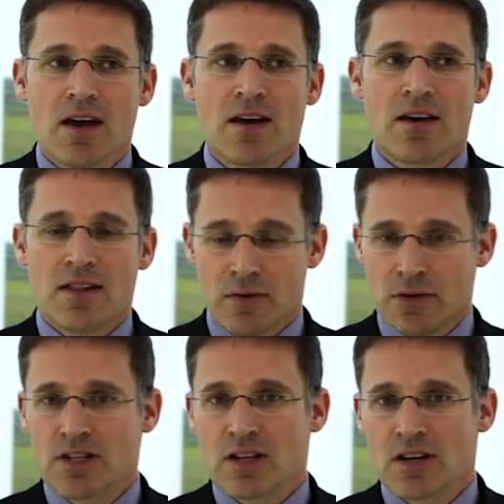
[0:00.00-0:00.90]
There
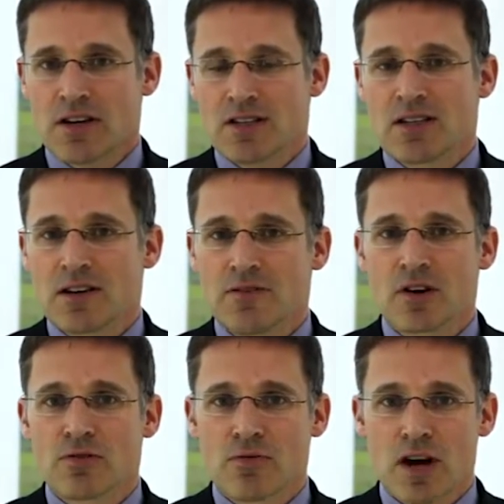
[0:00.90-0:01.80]
is still a
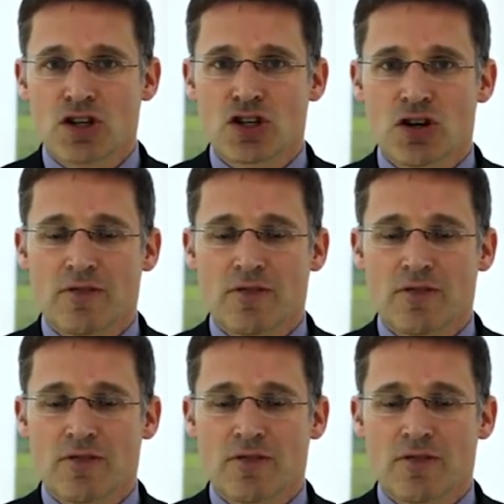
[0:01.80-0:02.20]
significant rush